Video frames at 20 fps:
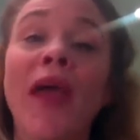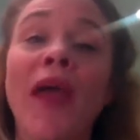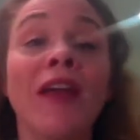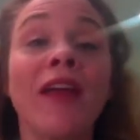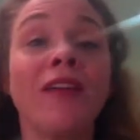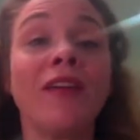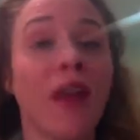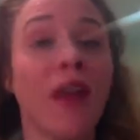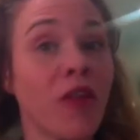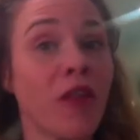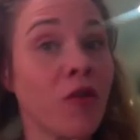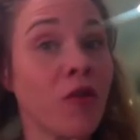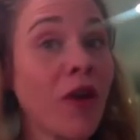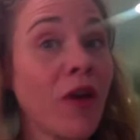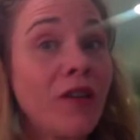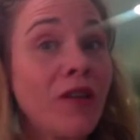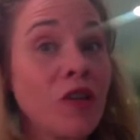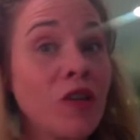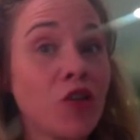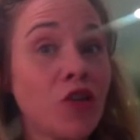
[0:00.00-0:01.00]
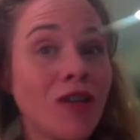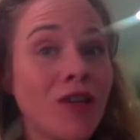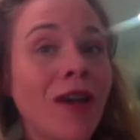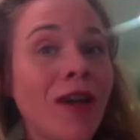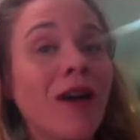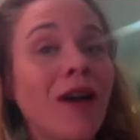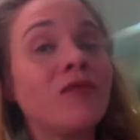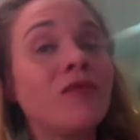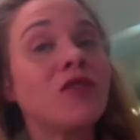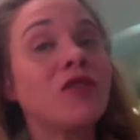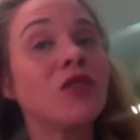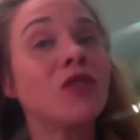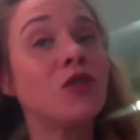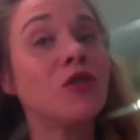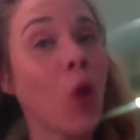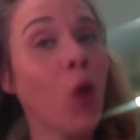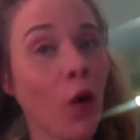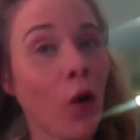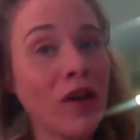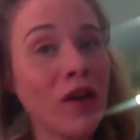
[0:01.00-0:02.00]
another edition of
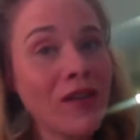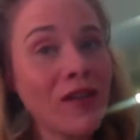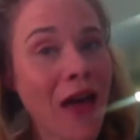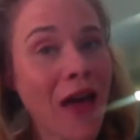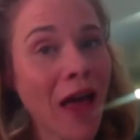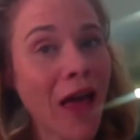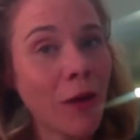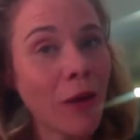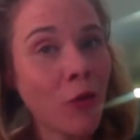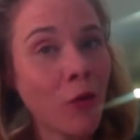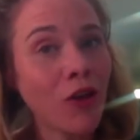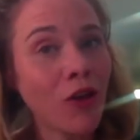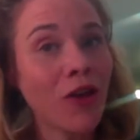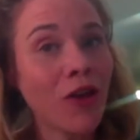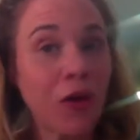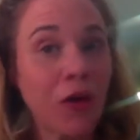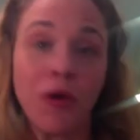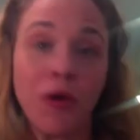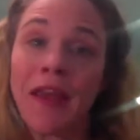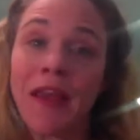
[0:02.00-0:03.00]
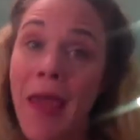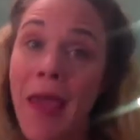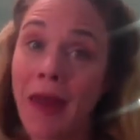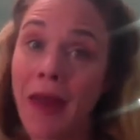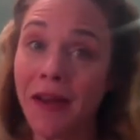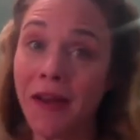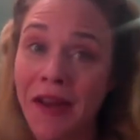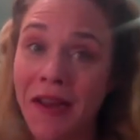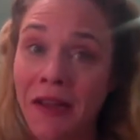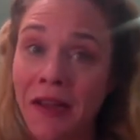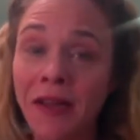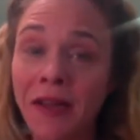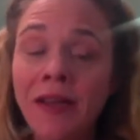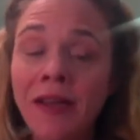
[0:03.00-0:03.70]
Storytime with Kiri Kennedy.